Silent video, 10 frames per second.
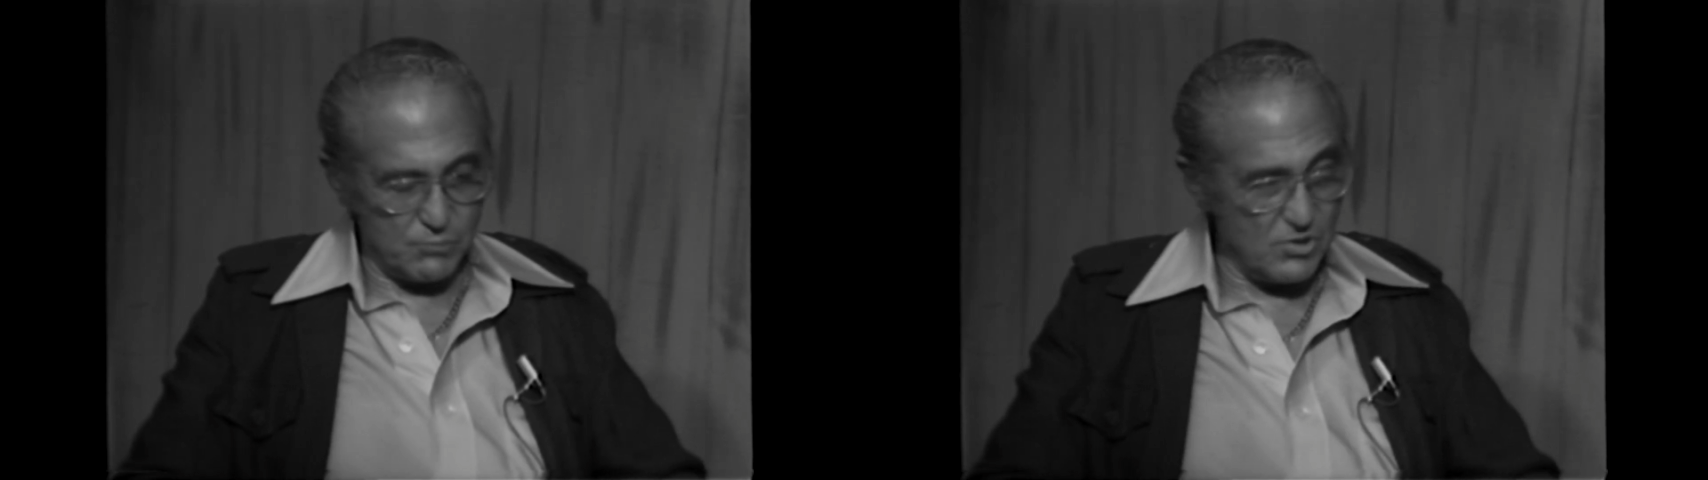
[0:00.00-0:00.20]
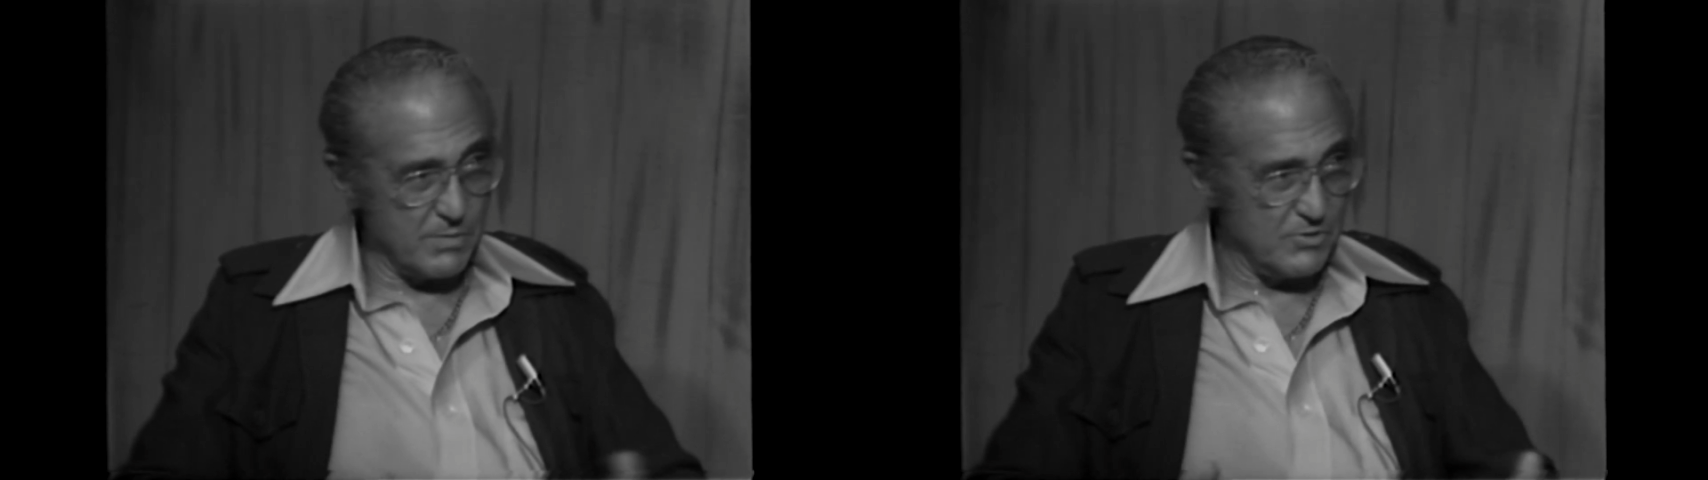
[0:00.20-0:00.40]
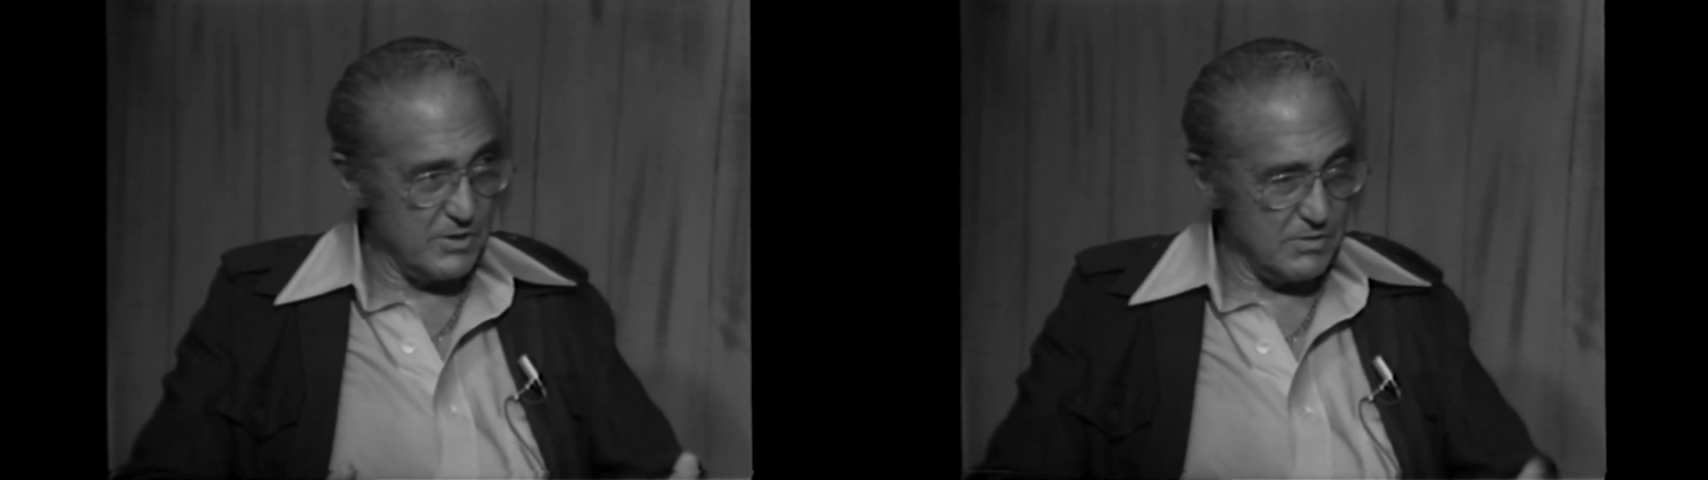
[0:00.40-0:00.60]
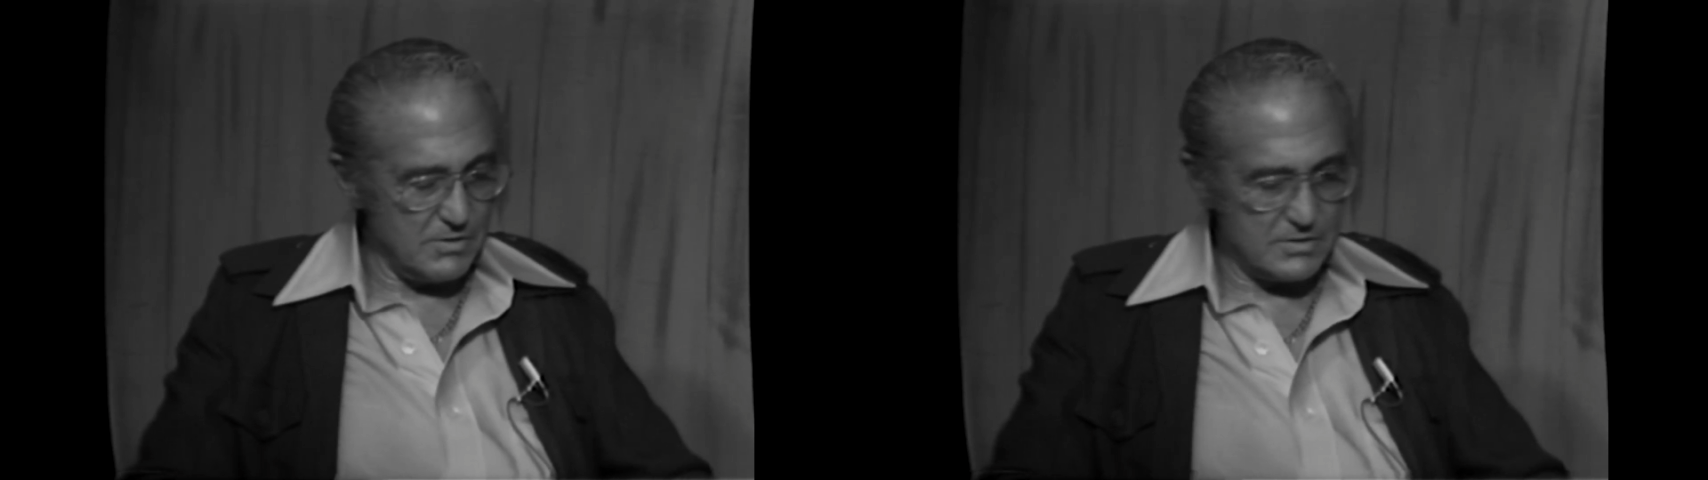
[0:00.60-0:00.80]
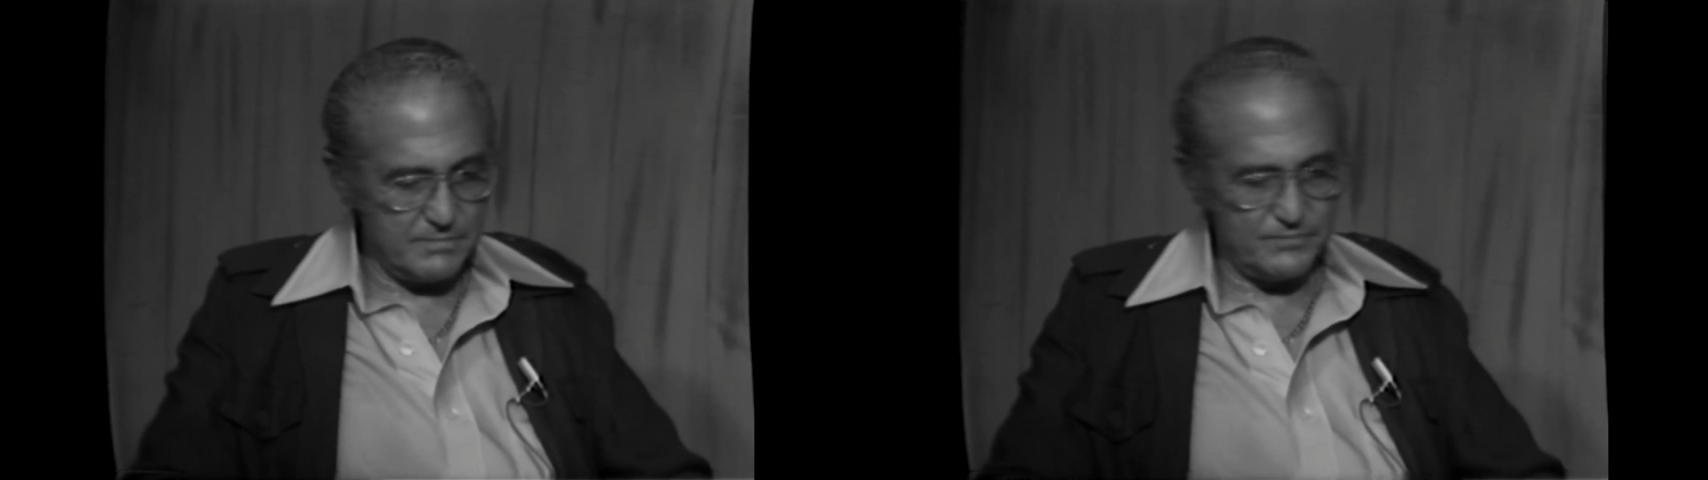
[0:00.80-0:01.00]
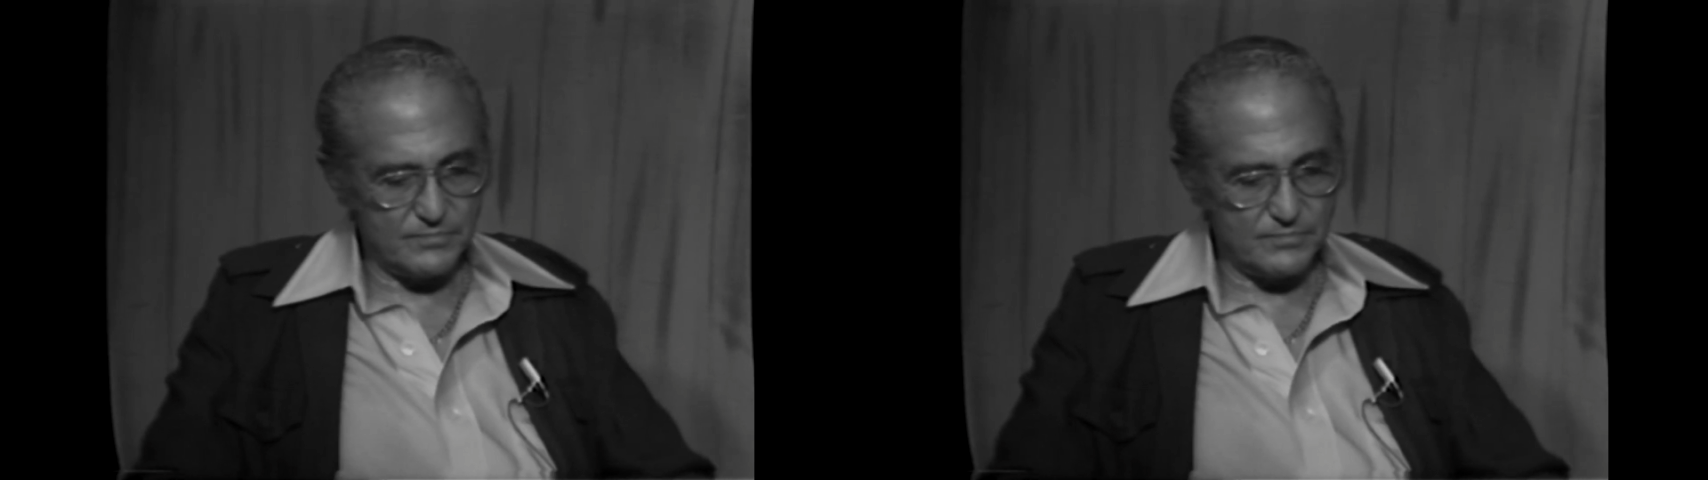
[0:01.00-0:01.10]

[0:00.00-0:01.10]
brought up in New York